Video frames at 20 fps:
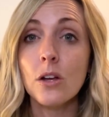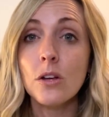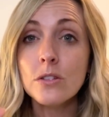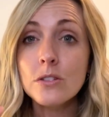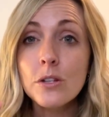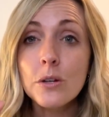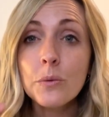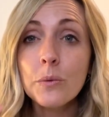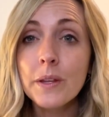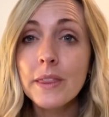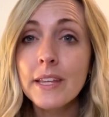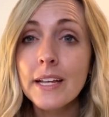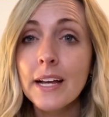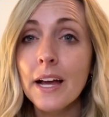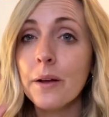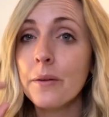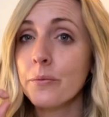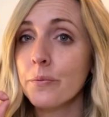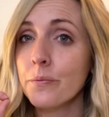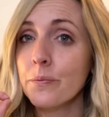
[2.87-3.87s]
Also, one thing
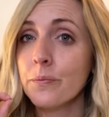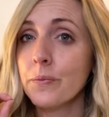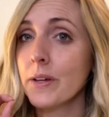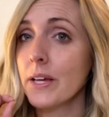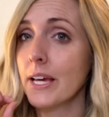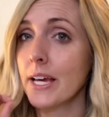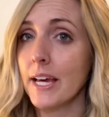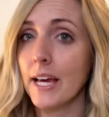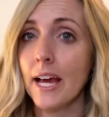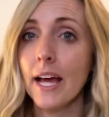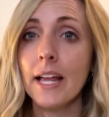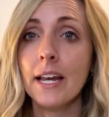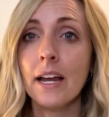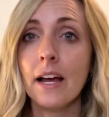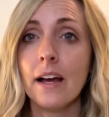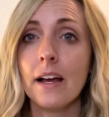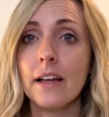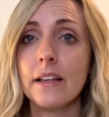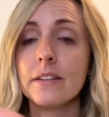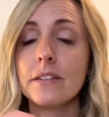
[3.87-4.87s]
I
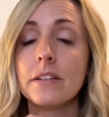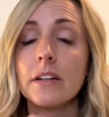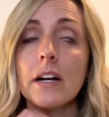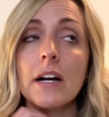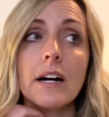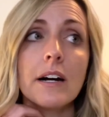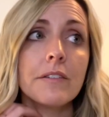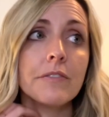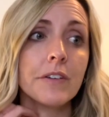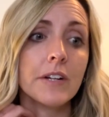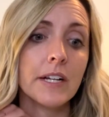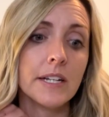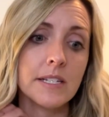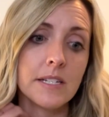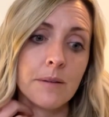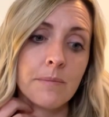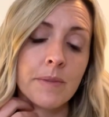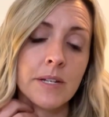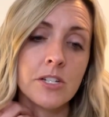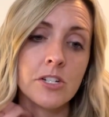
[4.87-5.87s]
cannot forget
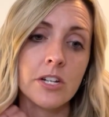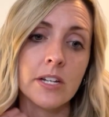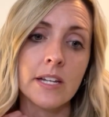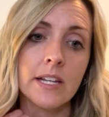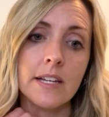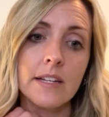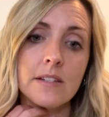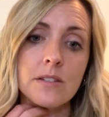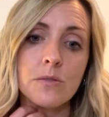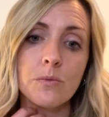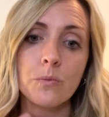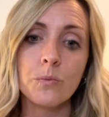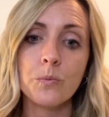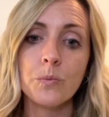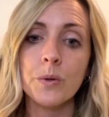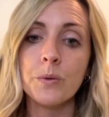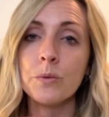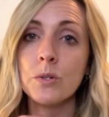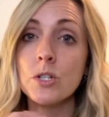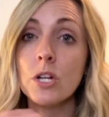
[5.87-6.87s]
to mention is
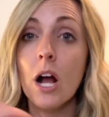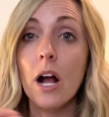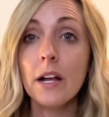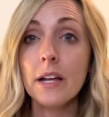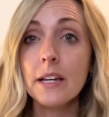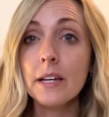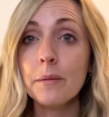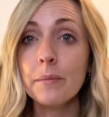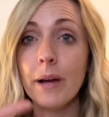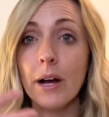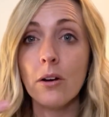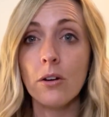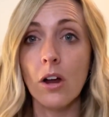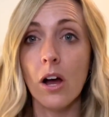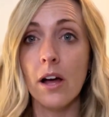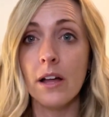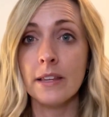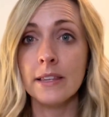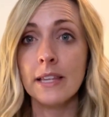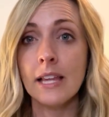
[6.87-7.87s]
when we're talking about
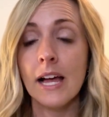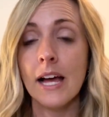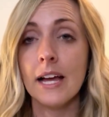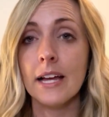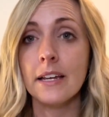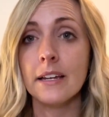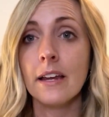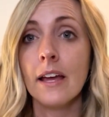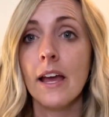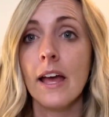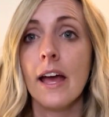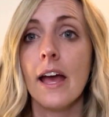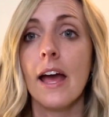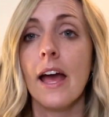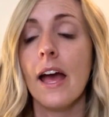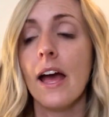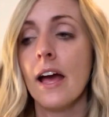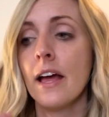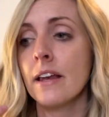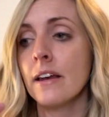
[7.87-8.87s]
online
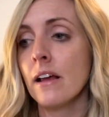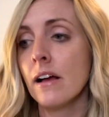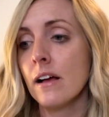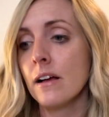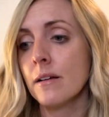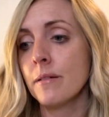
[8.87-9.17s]
and